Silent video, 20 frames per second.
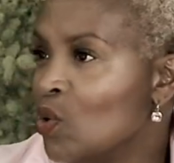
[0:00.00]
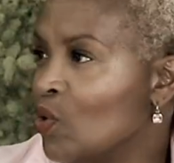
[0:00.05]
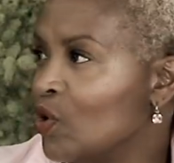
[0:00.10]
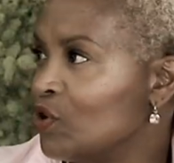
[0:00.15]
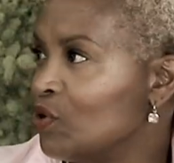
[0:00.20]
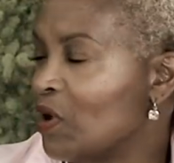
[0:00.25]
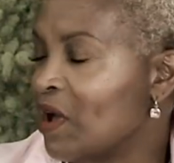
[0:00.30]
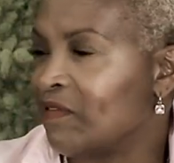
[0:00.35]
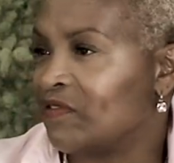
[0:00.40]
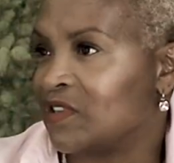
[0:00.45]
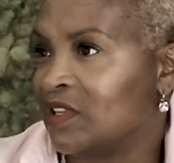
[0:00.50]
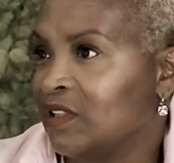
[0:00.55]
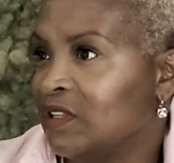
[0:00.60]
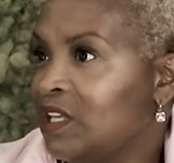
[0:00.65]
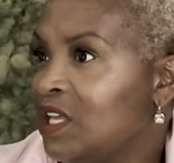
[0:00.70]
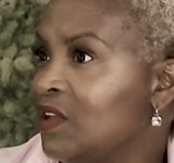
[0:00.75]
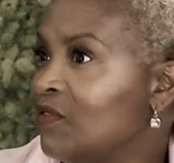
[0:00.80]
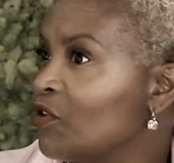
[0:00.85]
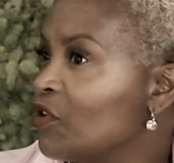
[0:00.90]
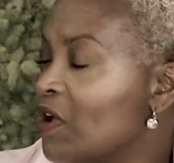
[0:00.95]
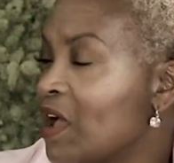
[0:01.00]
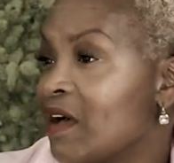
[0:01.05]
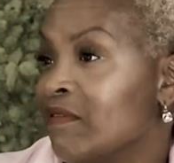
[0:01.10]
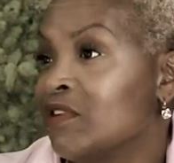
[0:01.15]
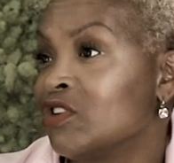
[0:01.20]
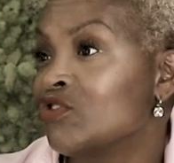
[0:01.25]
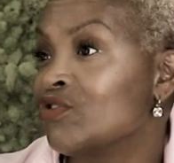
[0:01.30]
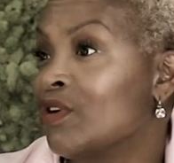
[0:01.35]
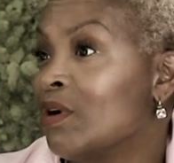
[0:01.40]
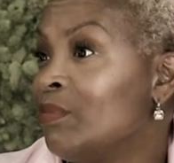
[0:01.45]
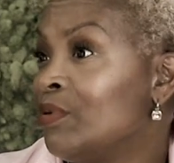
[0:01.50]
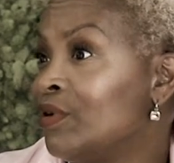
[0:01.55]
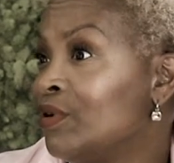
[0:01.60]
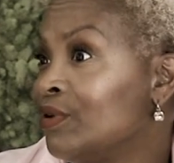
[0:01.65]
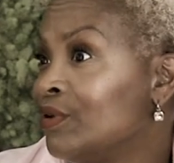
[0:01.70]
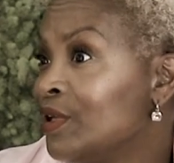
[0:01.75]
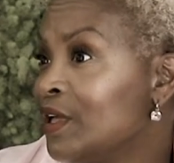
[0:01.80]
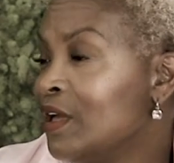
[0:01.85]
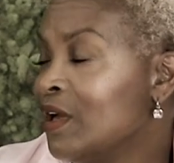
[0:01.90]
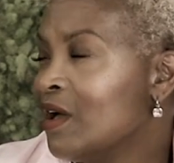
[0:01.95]
or you have to leave, or you're having
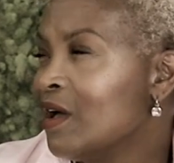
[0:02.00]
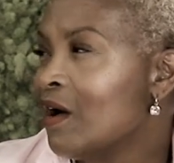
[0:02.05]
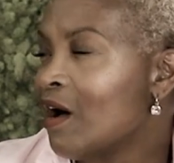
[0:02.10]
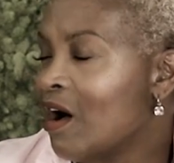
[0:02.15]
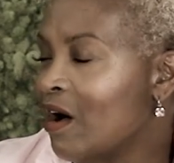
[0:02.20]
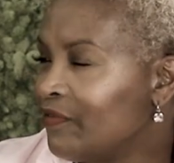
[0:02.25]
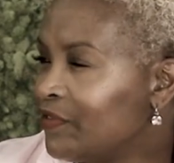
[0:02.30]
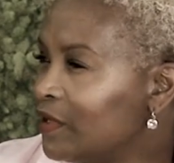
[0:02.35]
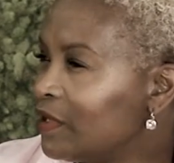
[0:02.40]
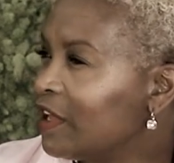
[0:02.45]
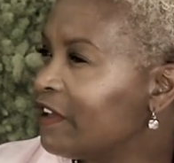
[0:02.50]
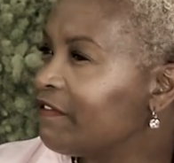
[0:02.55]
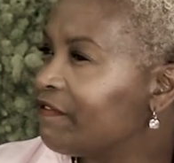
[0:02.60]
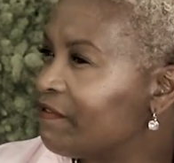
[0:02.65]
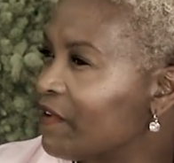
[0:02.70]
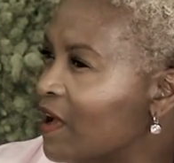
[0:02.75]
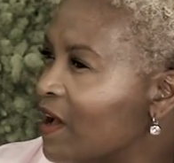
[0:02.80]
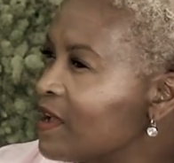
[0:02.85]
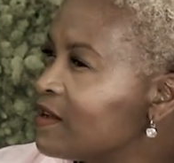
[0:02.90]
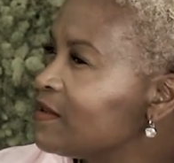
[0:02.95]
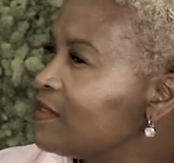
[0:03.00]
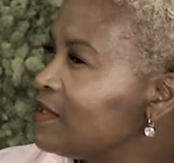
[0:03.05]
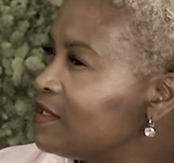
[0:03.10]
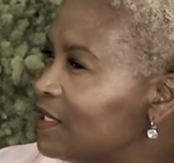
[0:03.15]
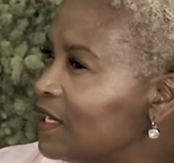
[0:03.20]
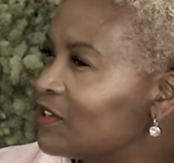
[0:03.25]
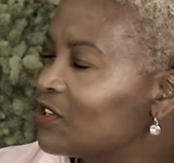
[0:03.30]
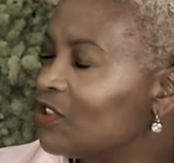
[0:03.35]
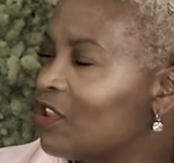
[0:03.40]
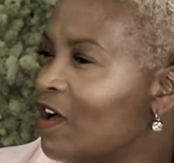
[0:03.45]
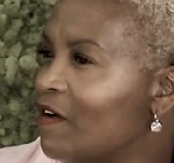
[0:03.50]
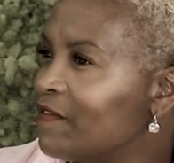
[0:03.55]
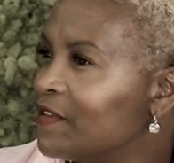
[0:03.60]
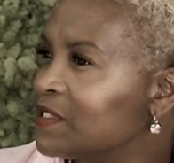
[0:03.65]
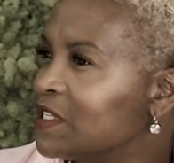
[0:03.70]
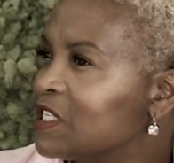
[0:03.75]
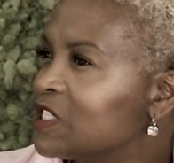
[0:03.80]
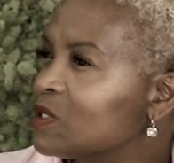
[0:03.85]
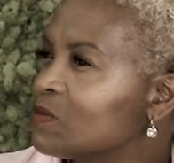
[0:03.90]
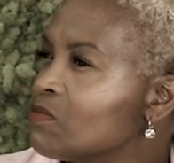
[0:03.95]
trouble. Often I find in the dental
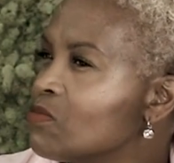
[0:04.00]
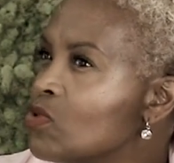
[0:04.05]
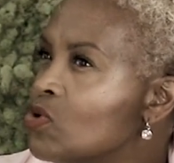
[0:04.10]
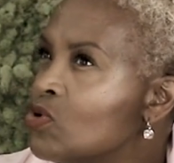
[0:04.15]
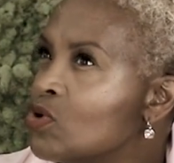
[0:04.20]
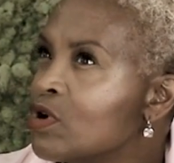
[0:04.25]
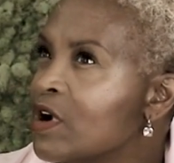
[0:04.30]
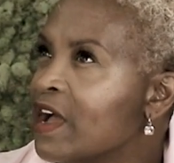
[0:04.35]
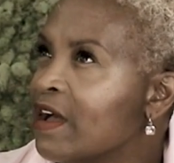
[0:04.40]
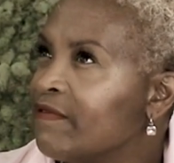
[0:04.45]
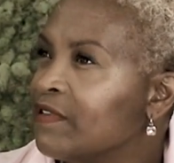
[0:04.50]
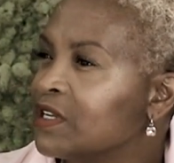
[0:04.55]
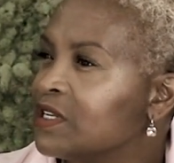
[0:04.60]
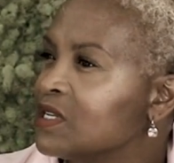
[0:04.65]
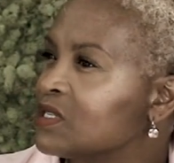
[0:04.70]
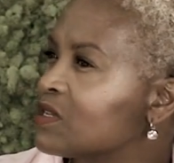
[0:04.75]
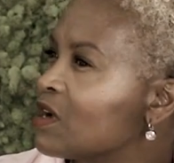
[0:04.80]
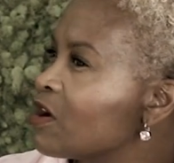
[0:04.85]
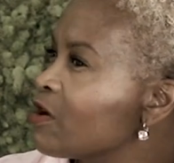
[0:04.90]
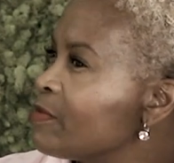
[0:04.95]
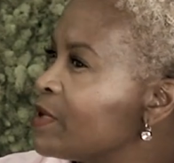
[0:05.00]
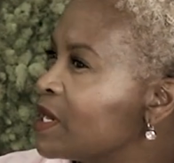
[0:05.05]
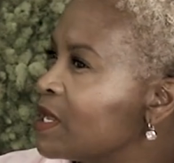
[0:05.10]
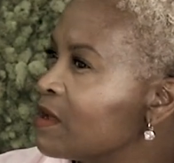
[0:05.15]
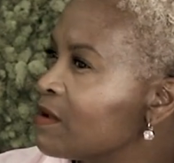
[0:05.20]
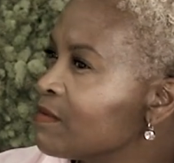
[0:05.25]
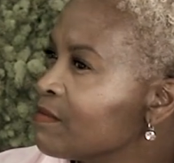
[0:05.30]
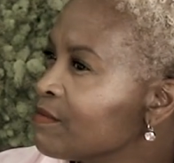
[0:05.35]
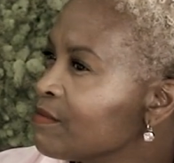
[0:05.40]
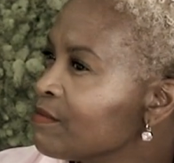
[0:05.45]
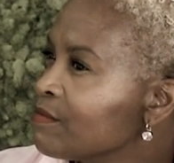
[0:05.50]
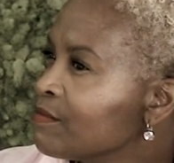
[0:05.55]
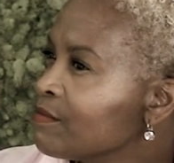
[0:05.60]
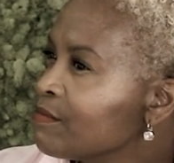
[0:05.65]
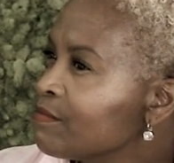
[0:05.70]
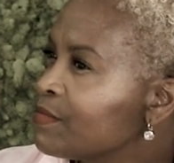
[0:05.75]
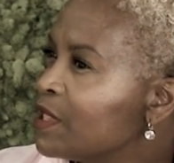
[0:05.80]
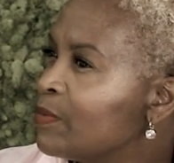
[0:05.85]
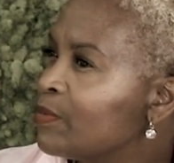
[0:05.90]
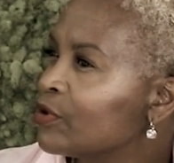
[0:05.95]
office, it's more having disharmony.
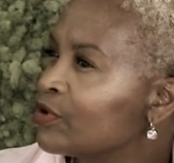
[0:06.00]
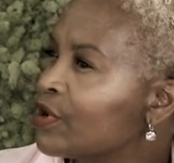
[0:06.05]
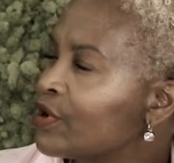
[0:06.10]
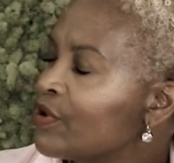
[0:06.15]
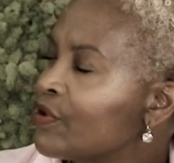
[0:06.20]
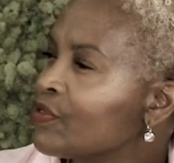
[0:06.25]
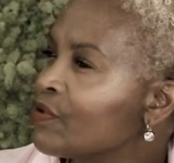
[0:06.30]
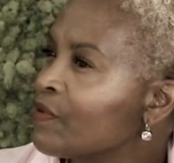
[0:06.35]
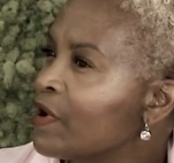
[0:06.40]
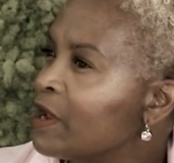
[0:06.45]
People are not on the